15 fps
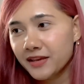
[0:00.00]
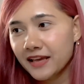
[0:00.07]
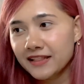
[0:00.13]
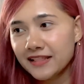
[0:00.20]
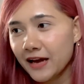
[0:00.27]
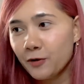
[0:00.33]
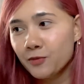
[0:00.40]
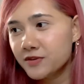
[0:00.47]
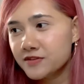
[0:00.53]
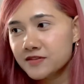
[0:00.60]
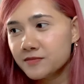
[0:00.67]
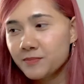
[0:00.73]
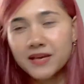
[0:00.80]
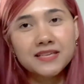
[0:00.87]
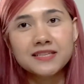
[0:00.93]
and that was
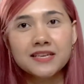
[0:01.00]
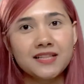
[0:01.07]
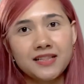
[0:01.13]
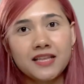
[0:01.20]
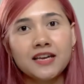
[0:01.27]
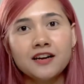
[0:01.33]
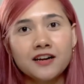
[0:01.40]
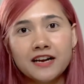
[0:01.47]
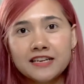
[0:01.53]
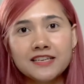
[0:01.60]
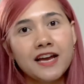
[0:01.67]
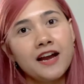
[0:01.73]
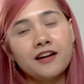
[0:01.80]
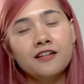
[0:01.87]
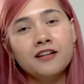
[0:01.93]
basically her
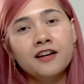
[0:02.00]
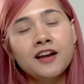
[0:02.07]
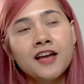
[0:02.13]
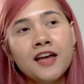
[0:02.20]
entire